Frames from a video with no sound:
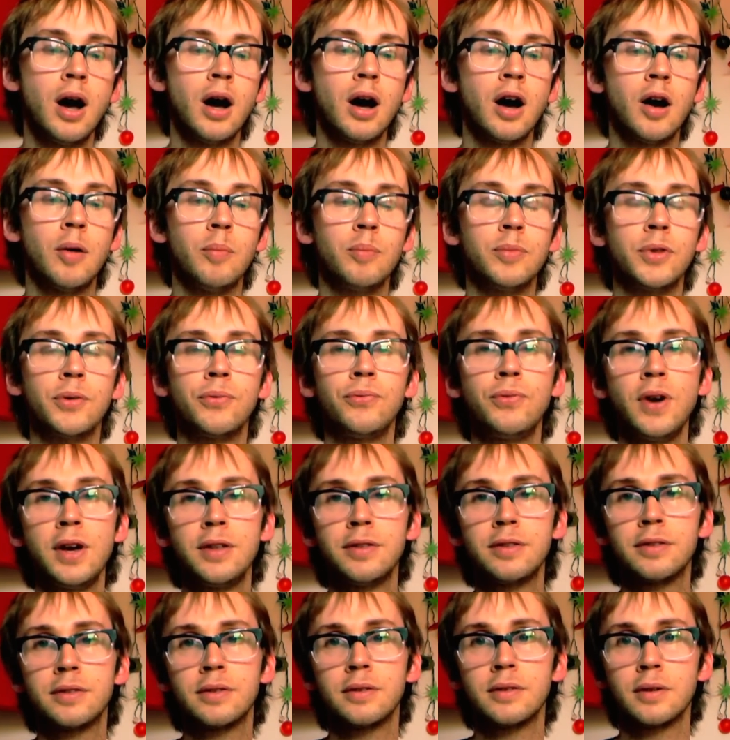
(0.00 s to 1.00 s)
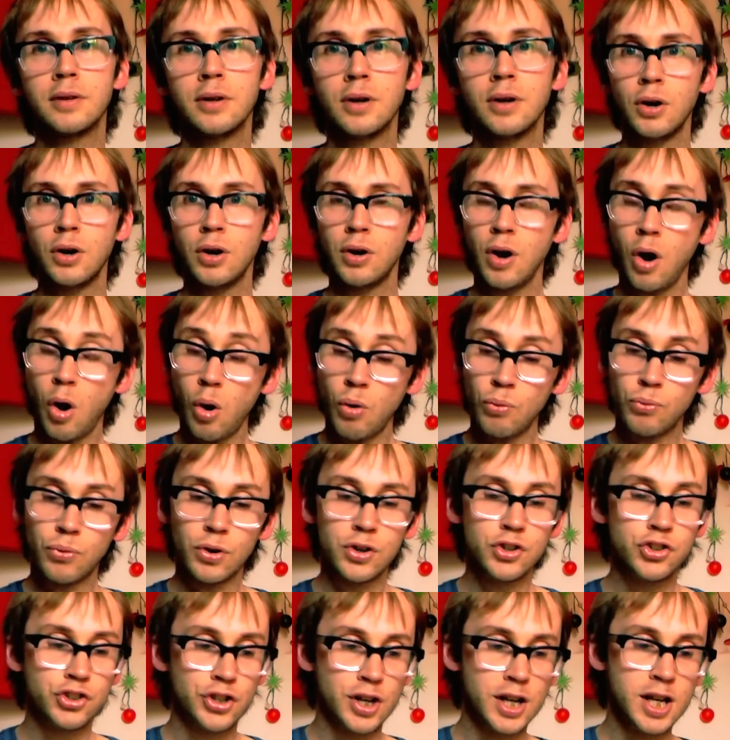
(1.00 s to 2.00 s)
The 5th of
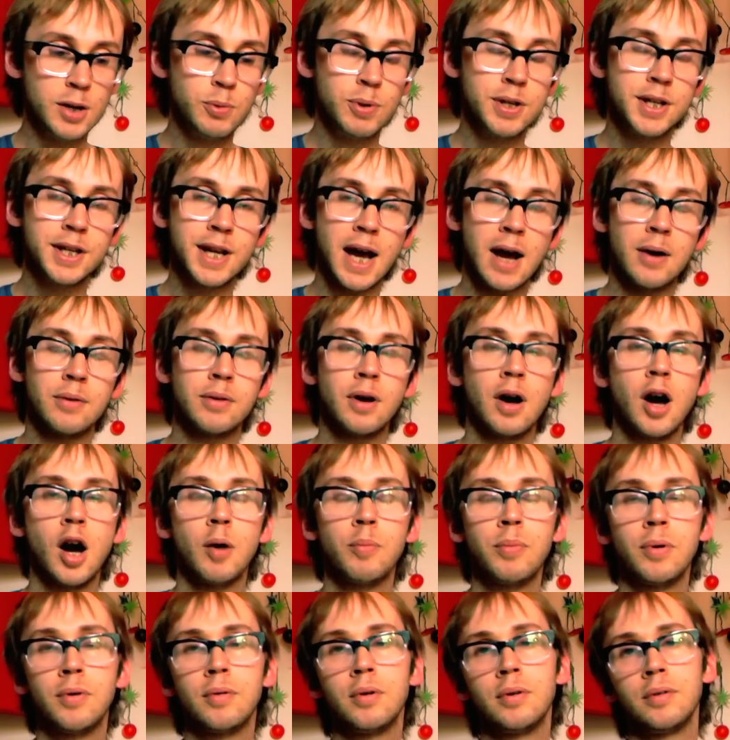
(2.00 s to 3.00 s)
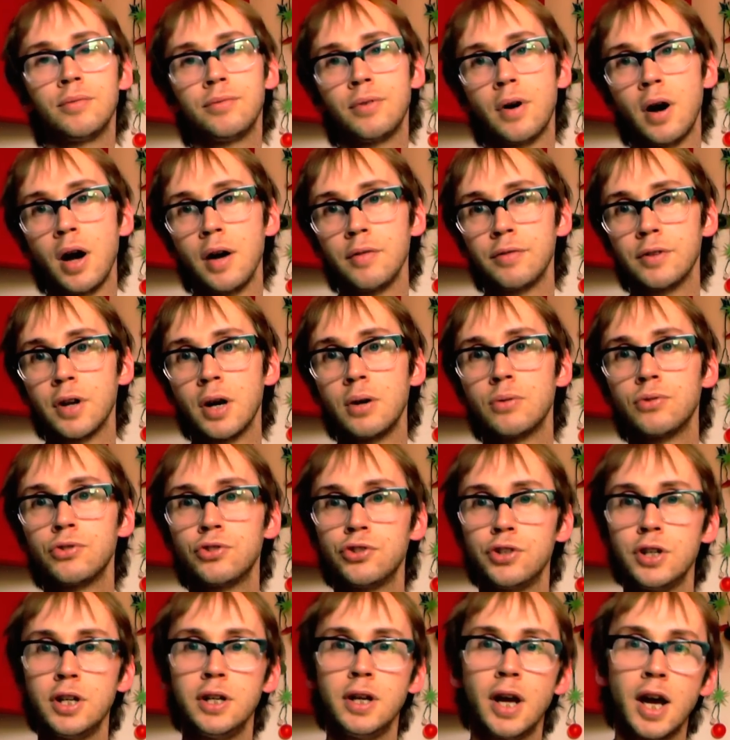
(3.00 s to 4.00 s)
G, we count up 5 notes,
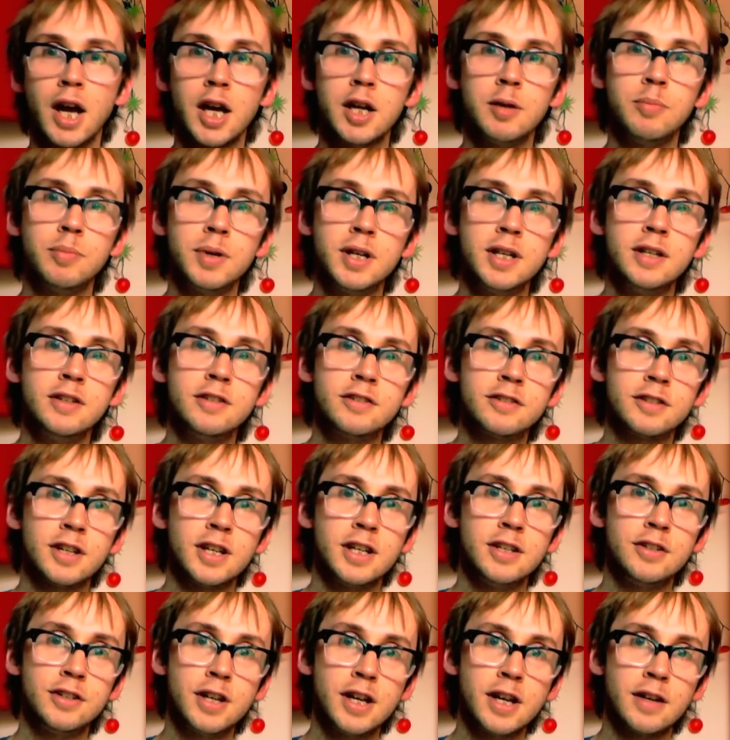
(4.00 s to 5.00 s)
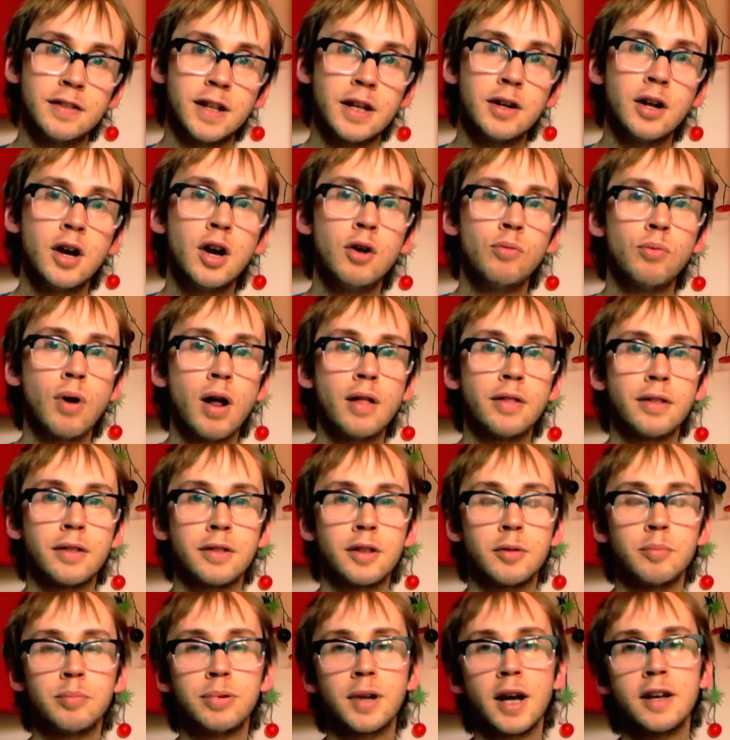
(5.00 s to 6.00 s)
G, A, B, C, D, and then rather
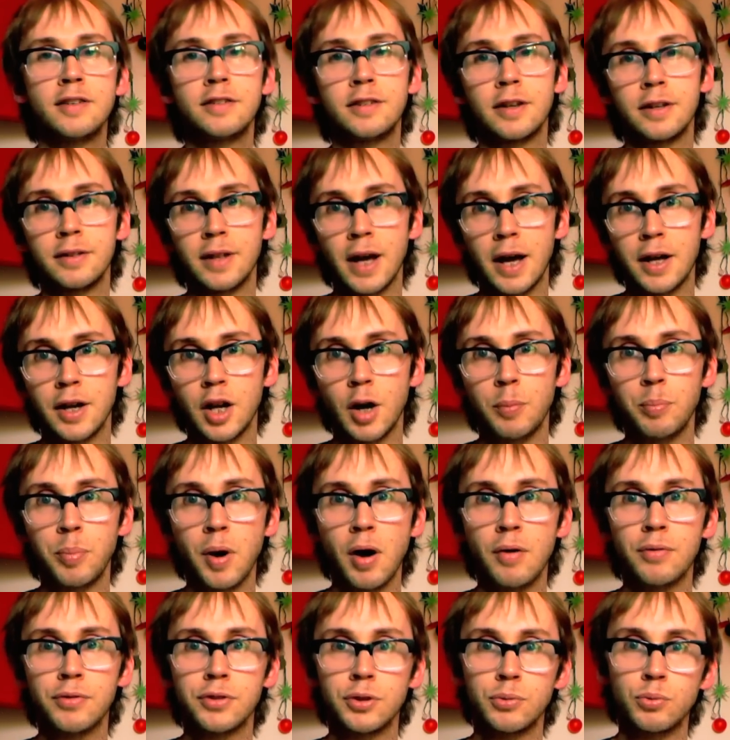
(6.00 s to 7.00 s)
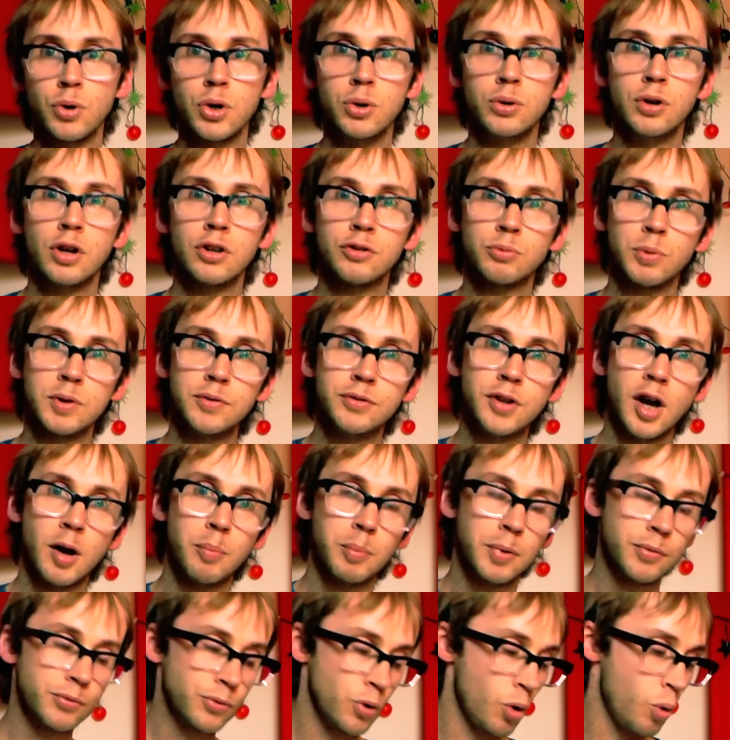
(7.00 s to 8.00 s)
than placing that above the root as we've
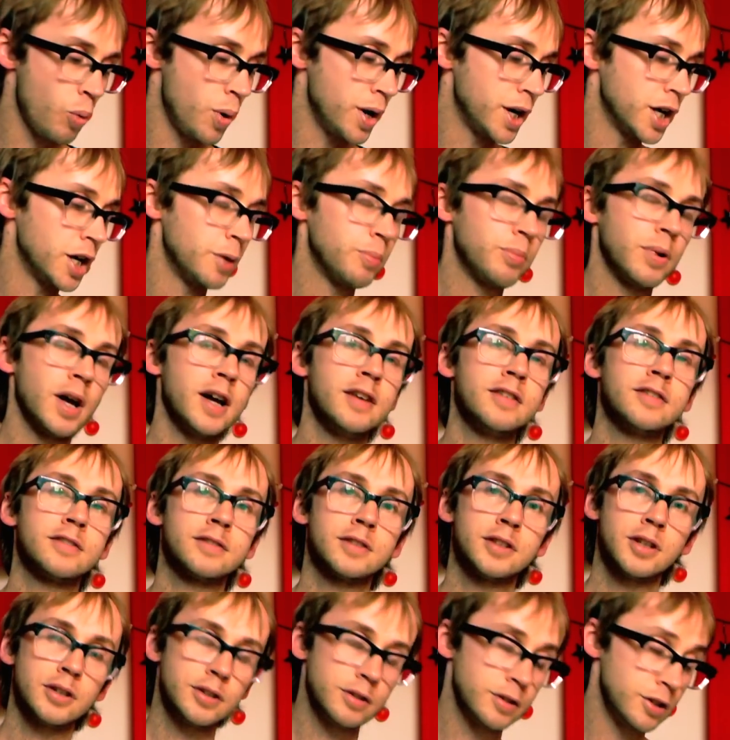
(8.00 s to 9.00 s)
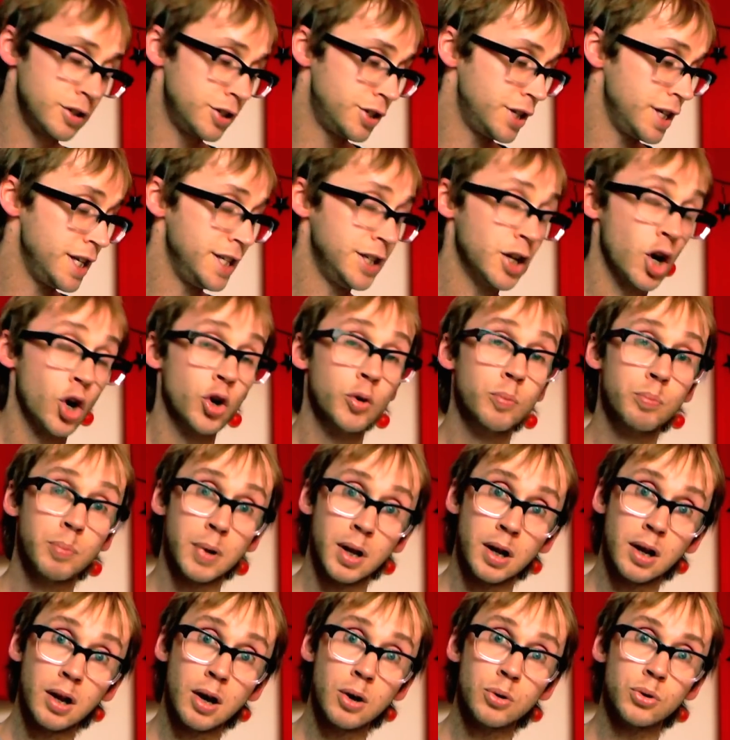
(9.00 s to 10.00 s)
done before, we're going to place the D note
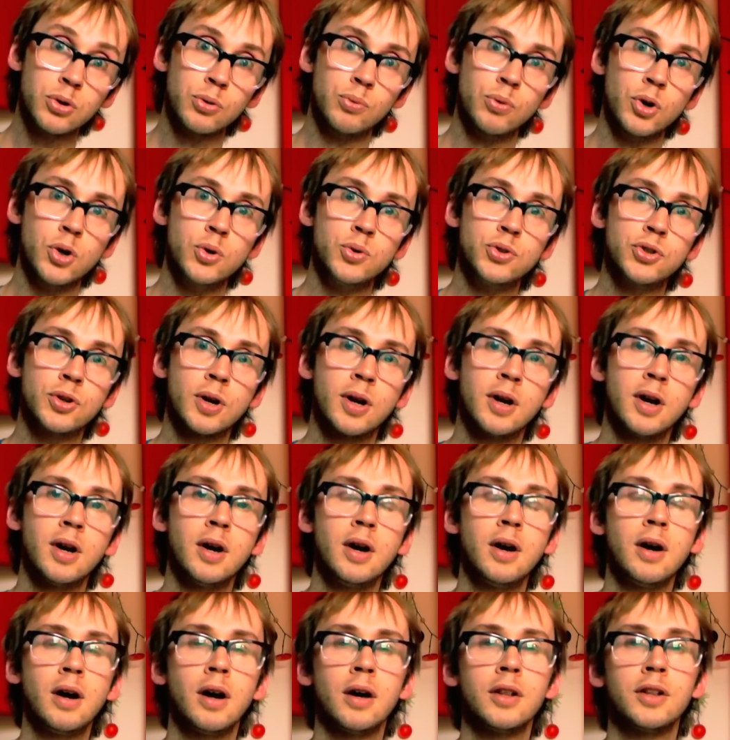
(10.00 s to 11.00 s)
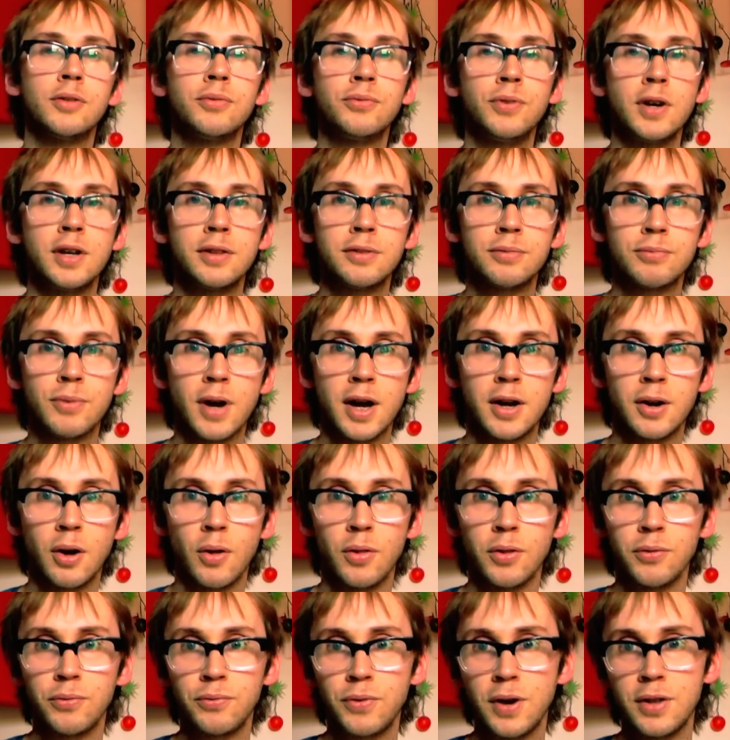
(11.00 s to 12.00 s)
below the root at the 5th fret
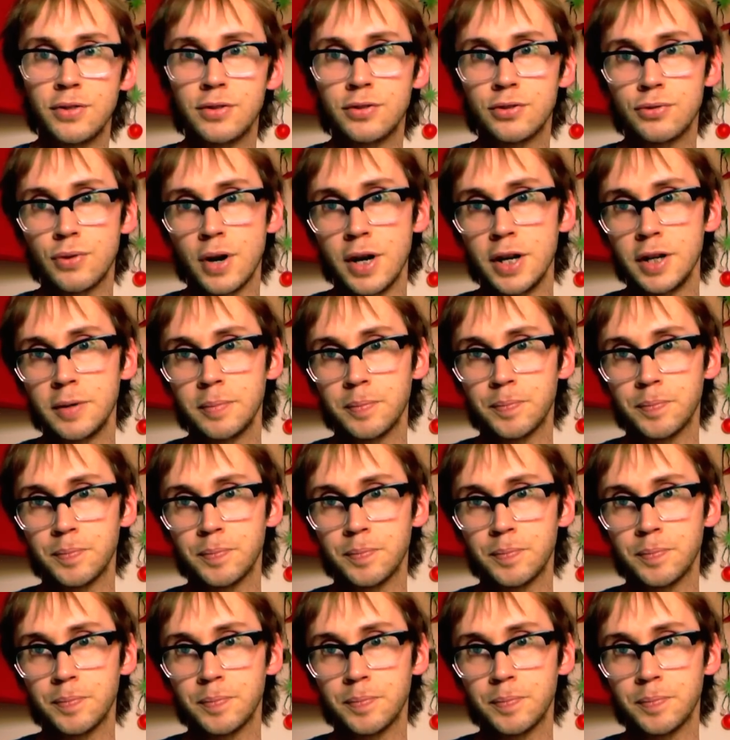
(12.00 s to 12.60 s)
on the 5th string.